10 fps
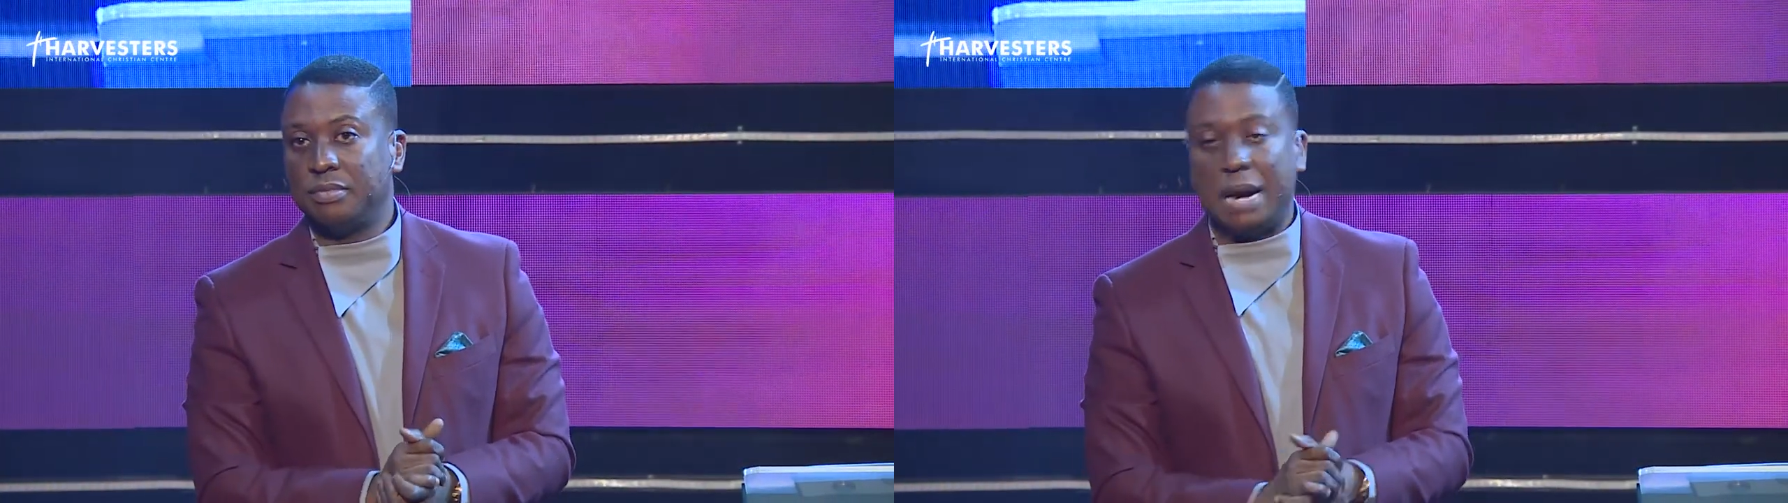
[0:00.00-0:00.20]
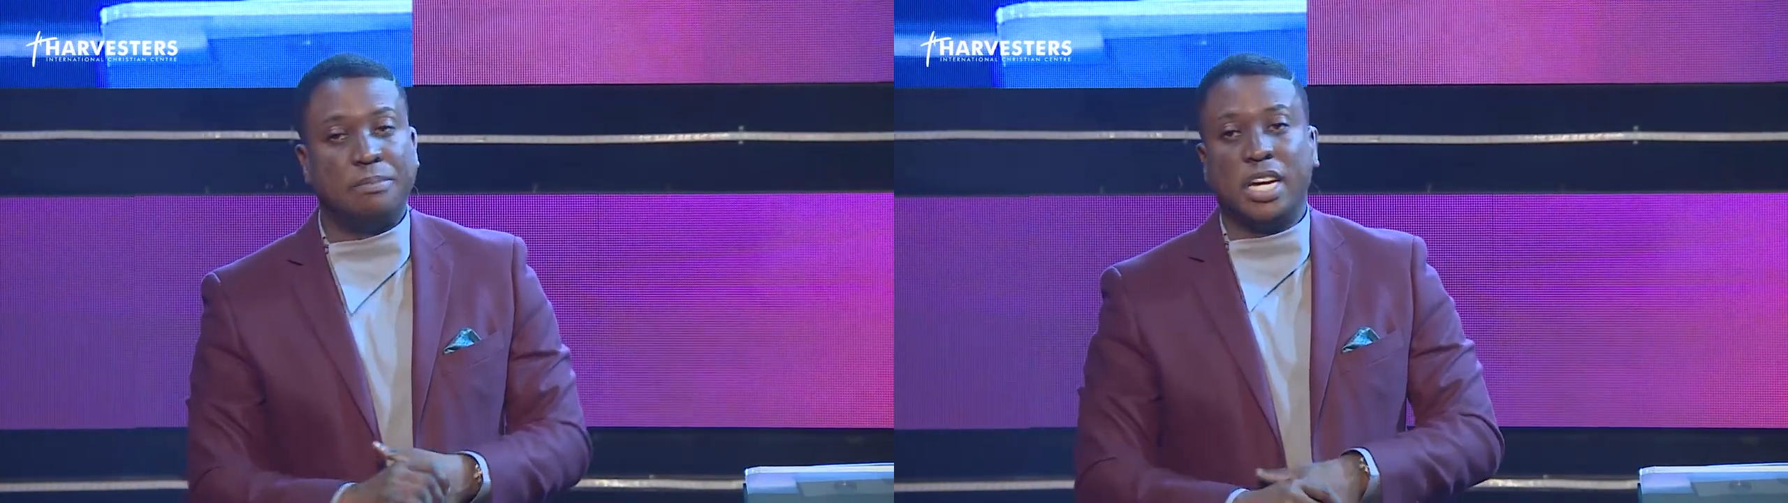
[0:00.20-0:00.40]

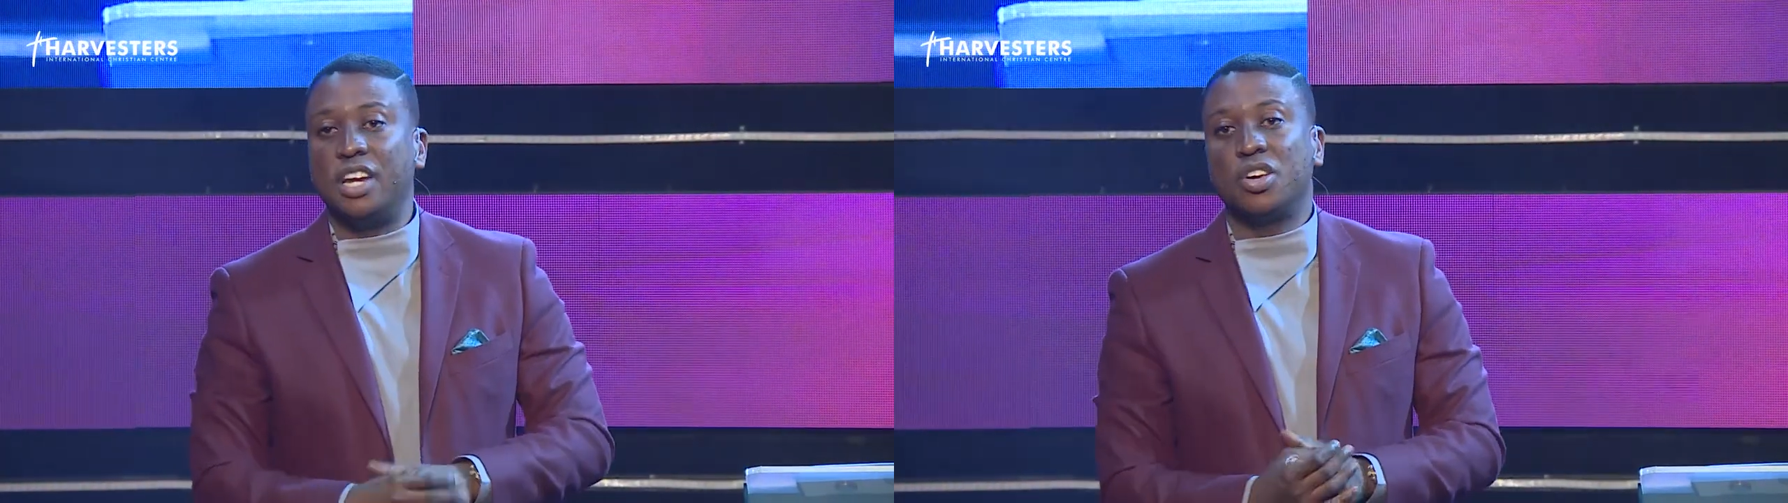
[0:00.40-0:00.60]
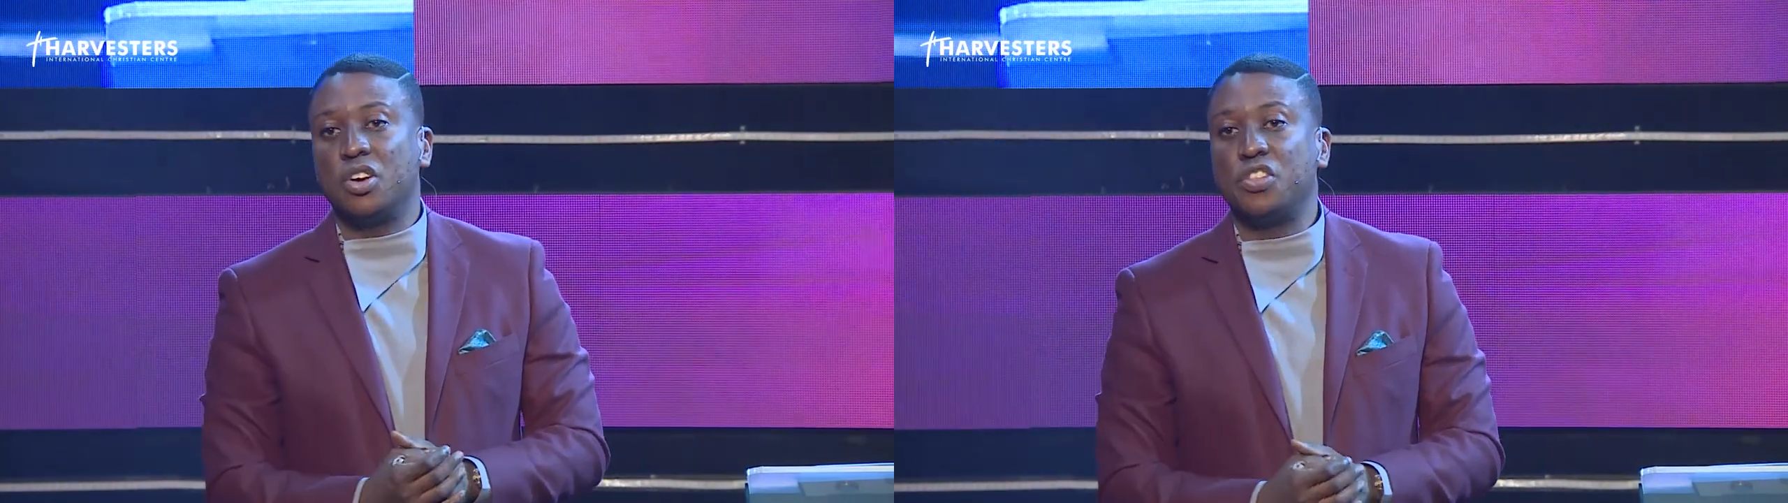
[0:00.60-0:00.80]
I'm
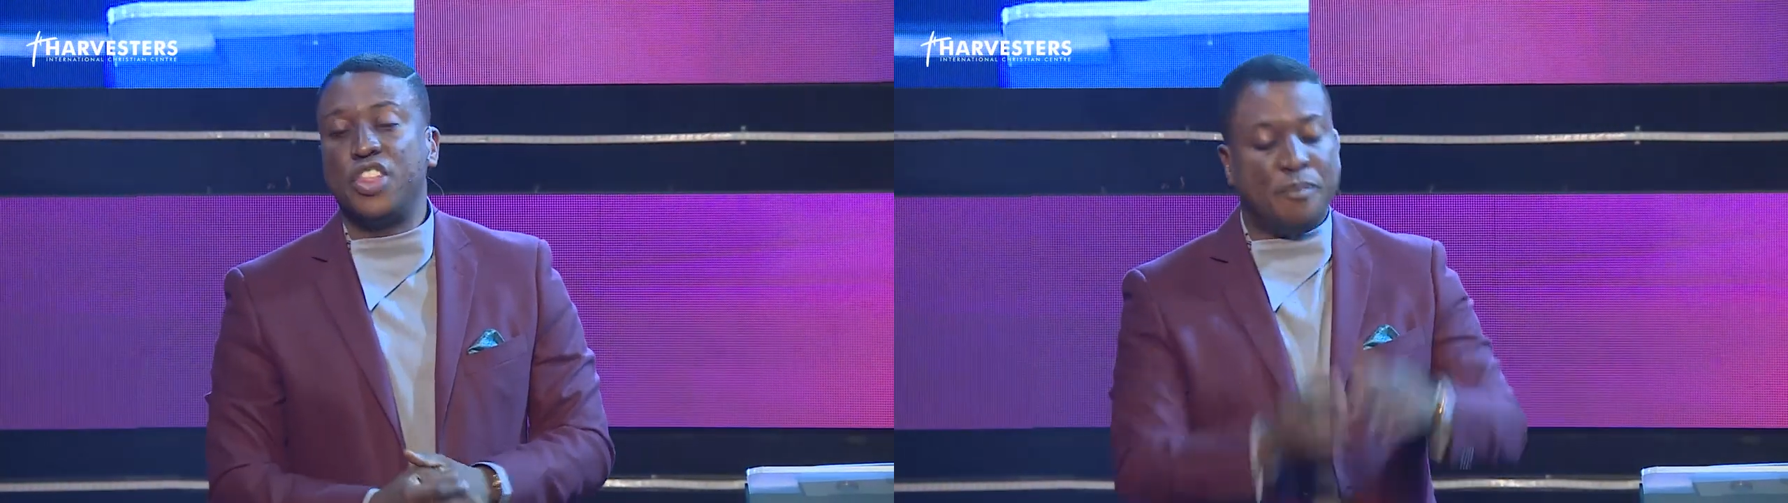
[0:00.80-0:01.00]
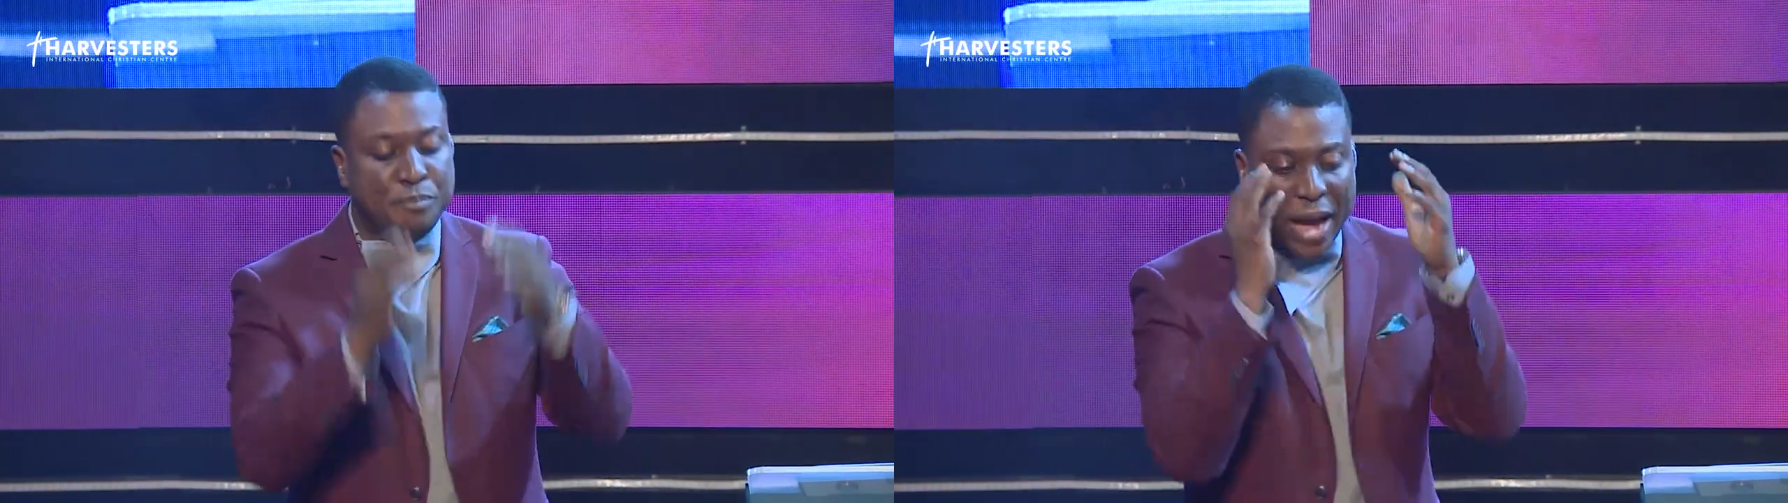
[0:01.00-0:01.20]
telling you,
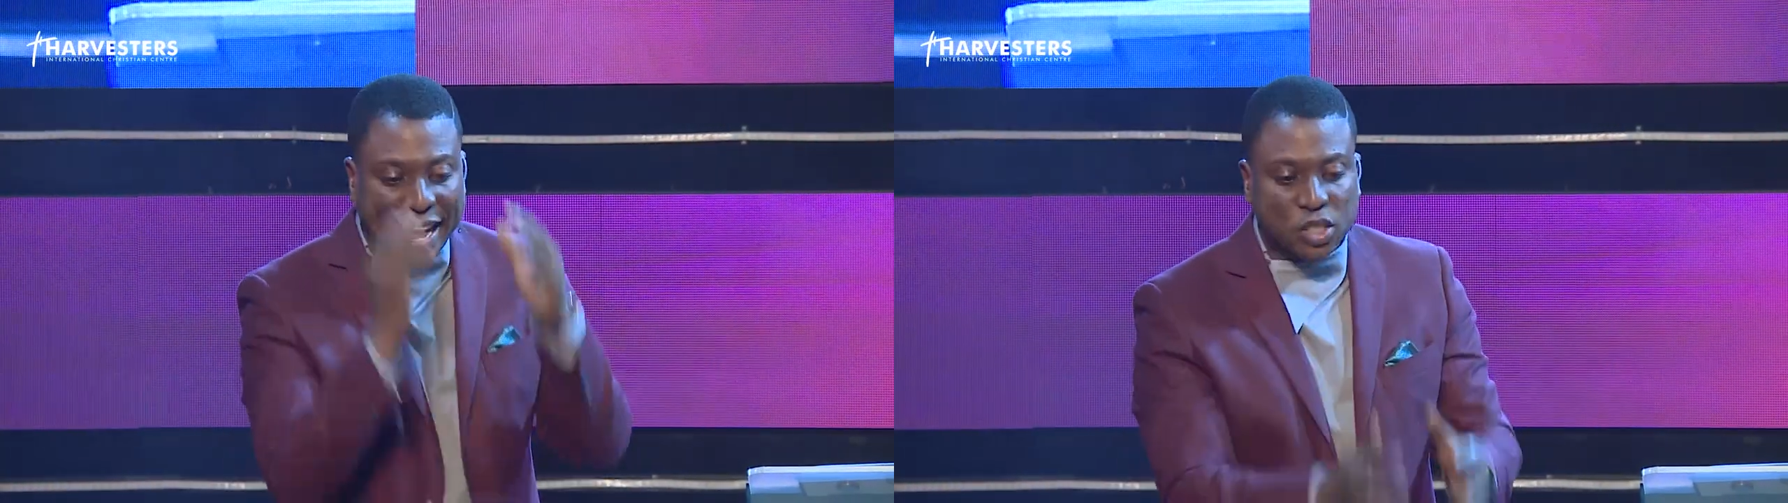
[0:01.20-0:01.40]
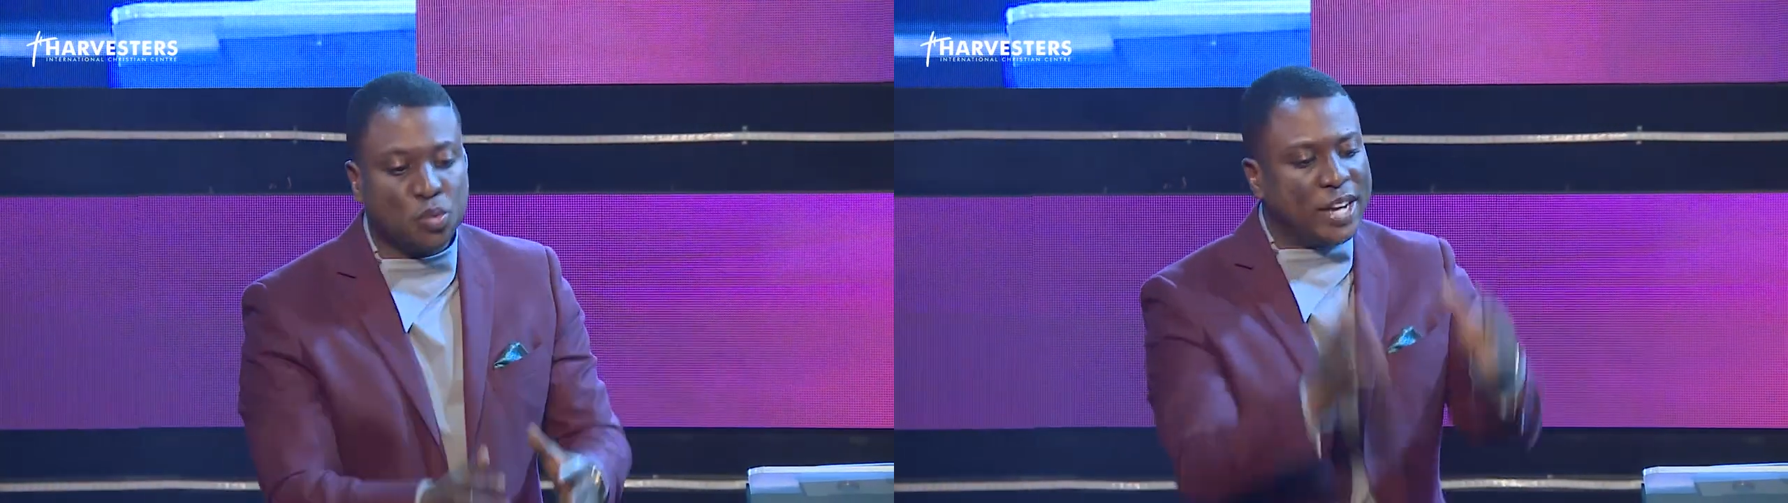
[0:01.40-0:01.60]
the best